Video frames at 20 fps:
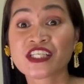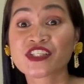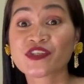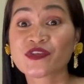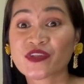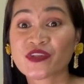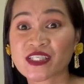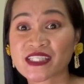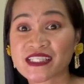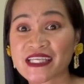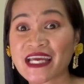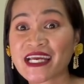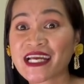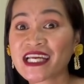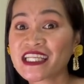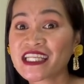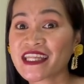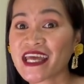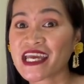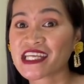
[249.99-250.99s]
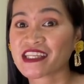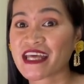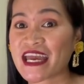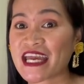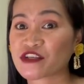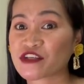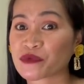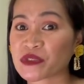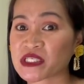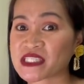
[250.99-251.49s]
So the second data
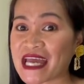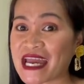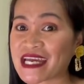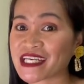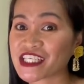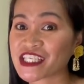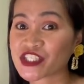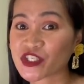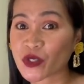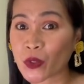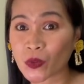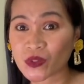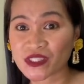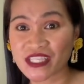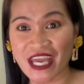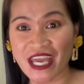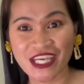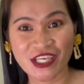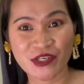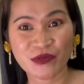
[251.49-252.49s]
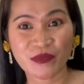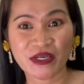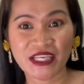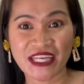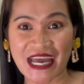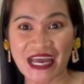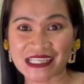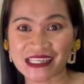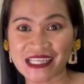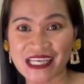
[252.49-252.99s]
entry site is called
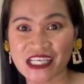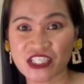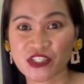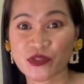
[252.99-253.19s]
Humanatic.